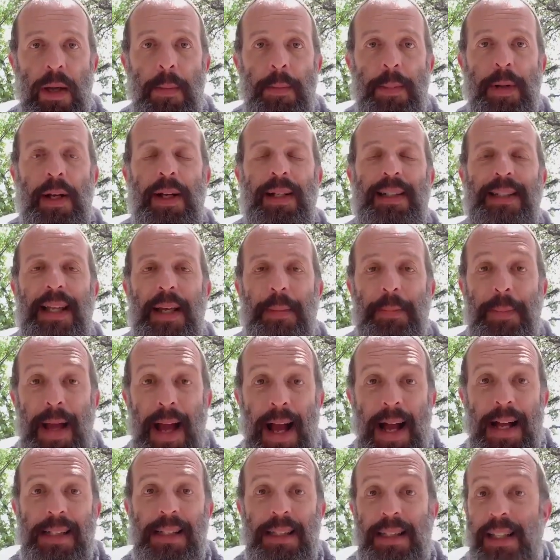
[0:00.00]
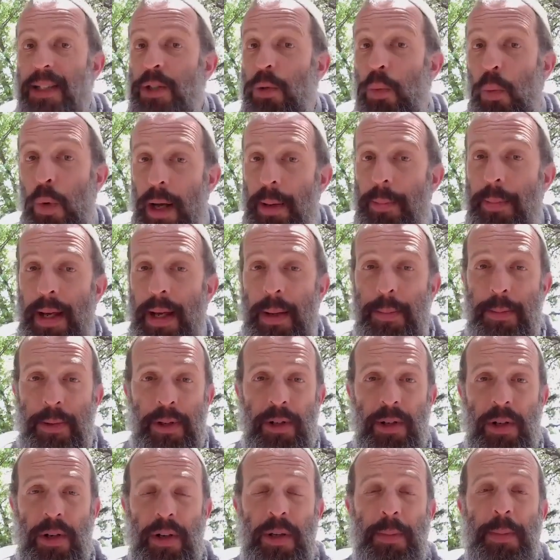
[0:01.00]
because they passed this white
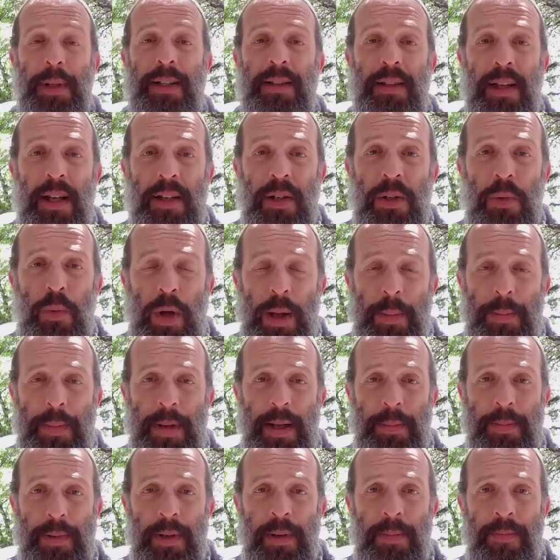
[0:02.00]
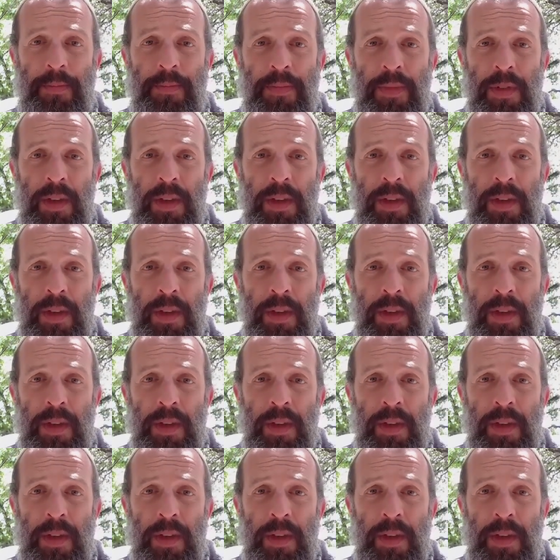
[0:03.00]
paper called the MacDonald White Paper.